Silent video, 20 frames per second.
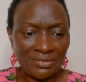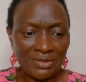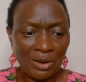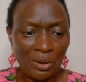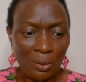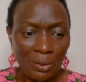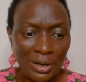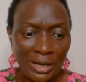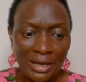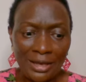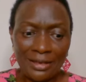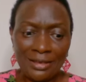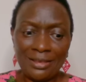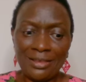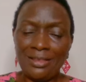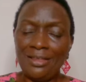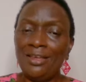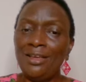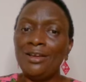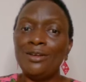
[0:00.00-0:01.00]
Okay?
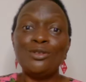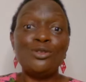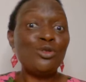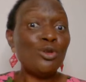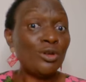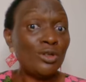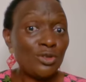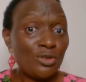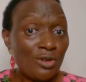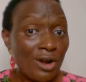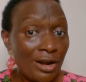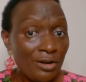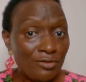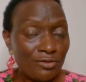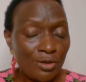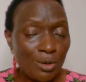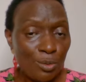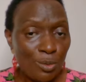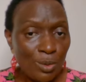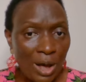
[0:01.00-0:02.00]
Don't run
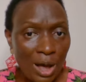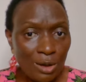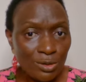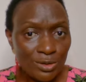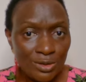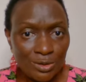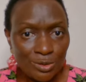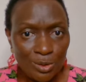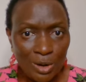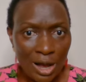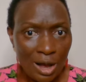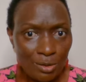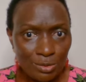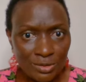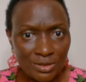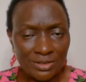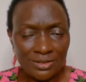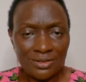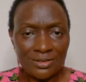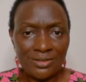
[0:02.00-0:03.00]
from house to
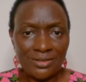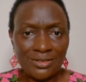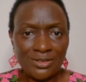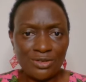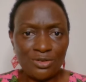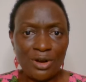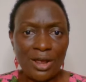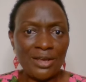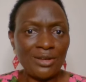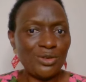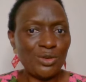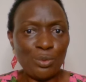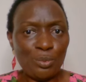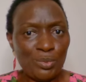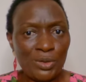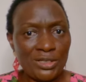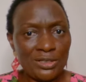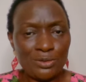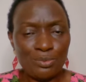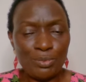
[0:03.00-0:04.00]
house trying to
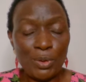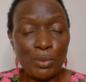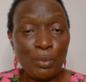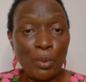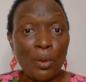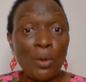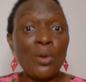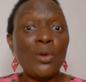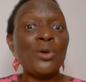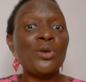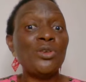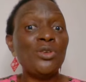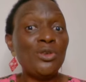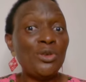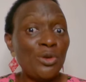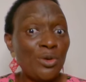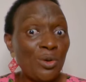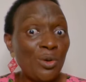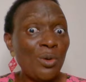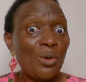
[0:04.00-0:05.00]
please people.
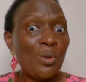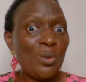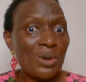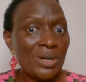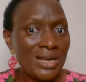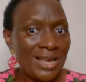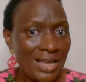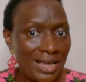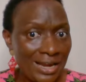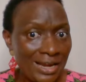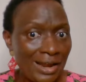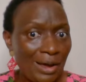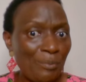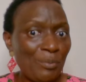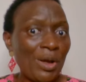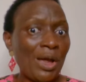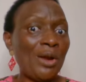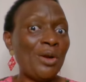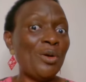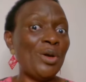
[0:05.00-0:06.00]
You will end
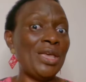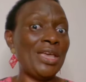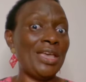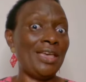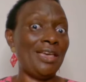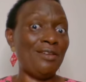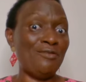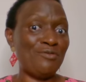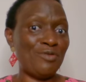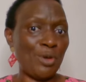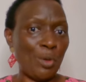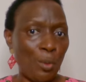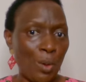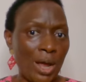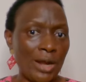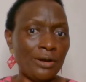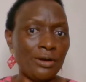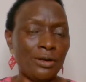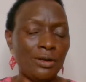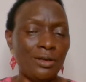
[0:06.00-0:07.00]
up annoying
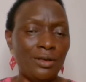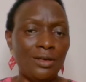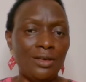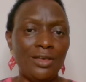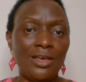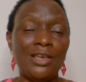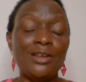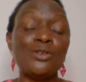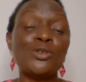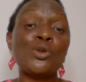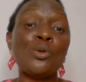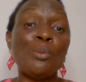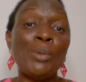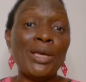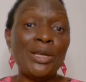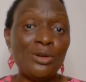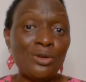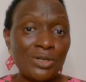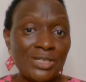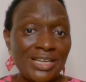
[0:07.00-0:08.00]
everyone. And so my
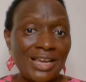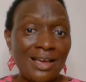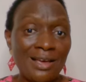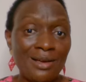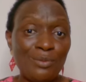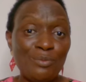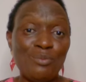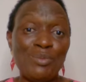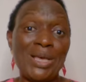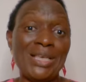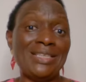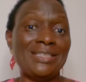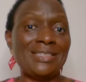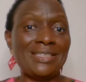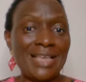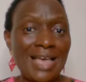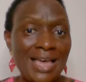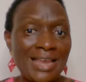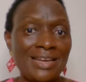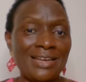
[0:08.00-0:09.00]
daughter, my
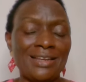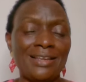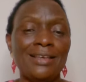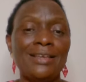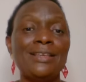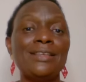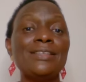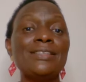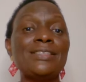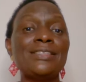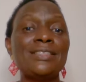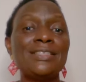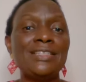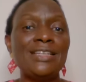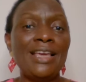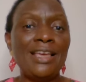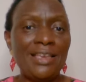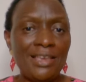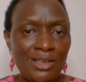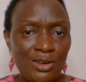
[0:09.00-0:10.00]
son,
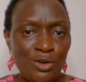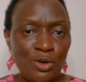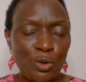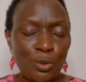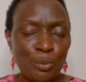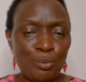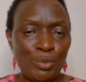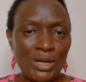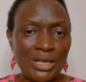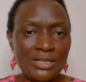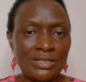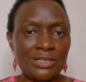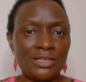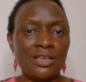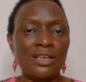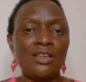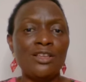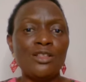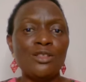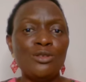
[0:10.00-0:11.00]
stay in your place.
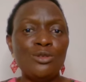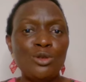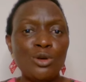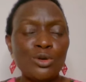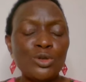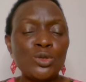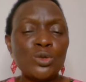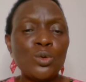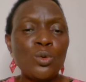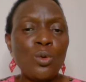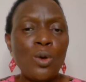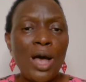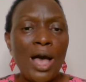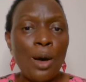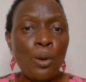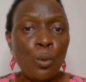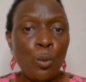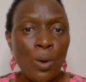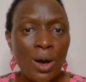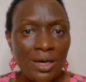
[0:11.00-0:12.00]
Those who
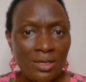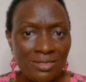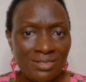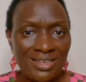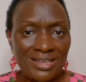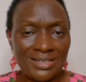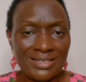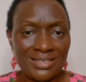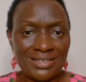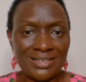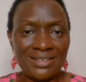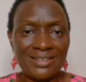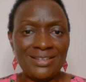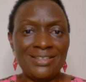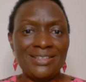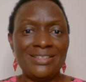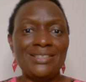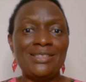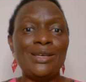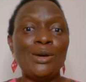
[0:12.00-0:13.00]
are worth it,
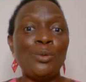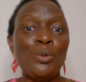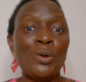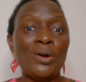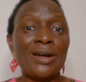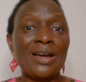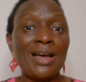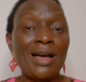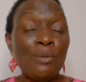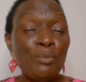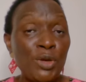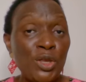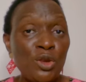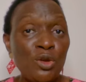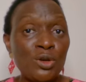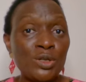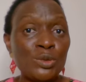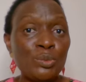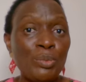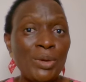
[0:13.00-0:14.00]
they will come in
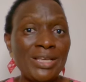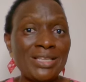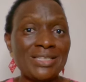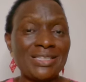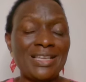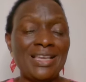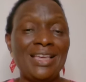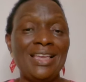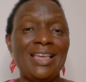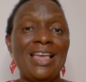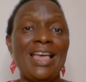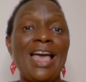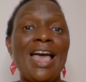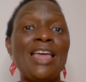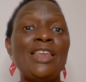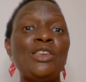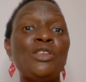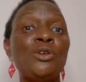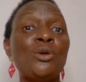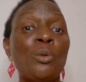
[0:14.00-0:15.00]
your space
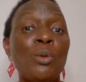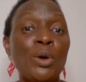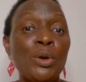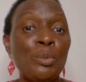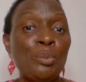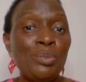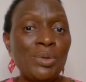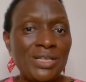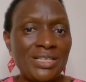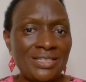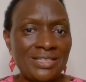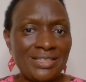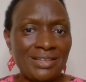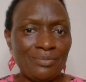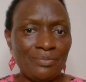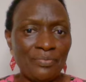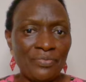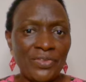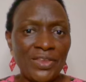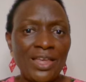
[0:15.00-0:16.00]
and you will please
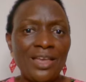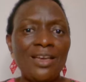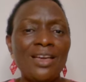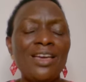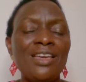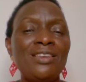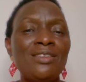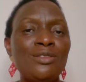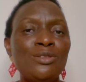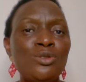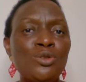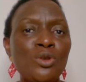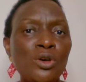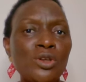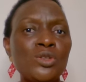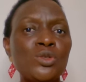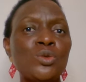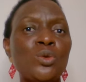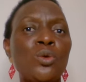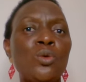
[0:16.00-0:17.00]
them. And
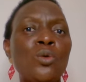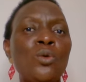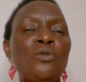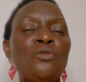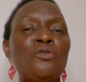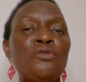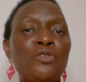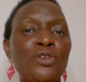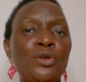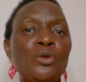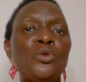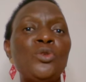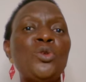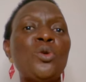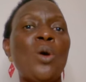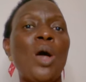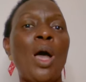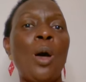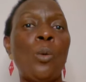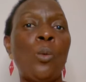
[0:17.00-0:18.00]
those who feel
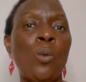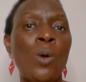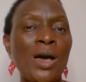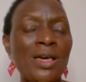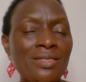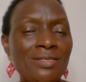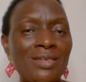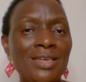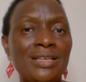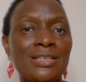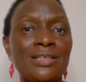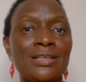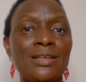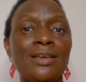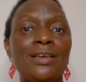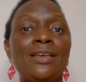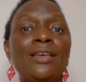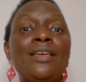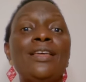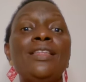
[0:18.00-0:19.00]
you are worth it,
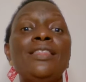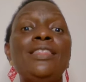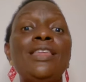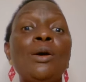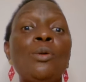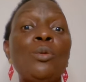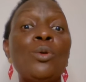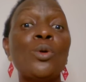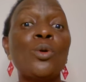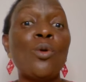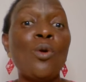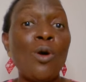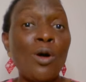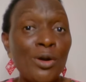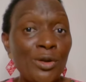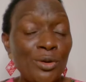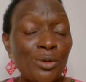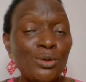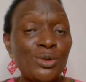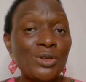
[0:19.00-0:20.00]
they will call
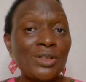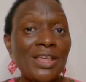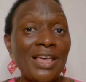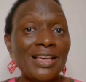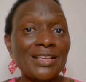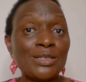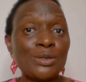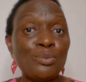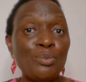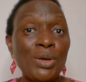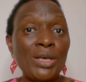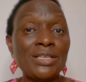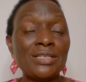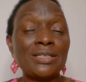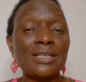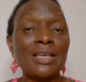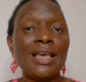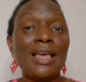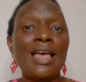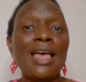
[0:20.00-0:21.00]
you to their
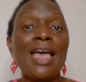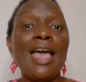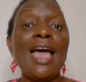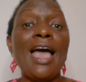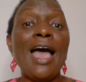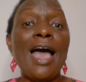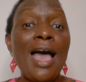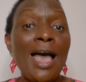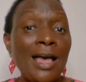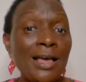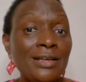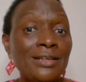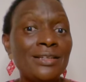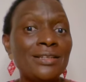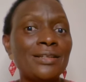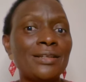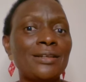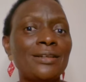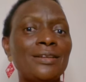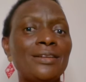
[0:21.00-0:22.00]
space
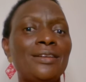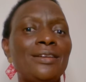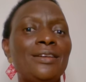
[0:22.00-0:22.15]
and